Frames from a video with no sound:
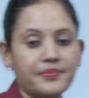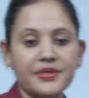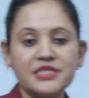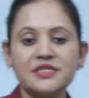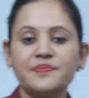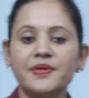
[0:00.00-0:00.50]

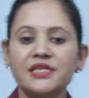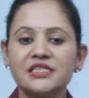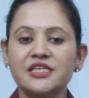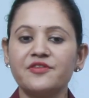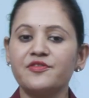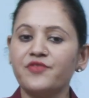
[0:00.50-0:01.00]
principal is
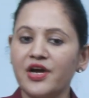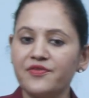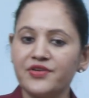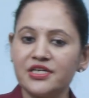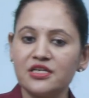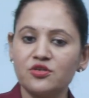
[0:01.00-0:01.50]
given
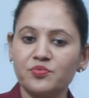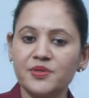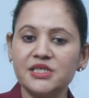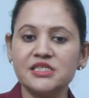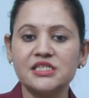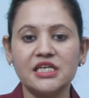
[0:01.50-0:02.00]
500
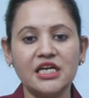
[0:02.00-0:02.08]
rupees,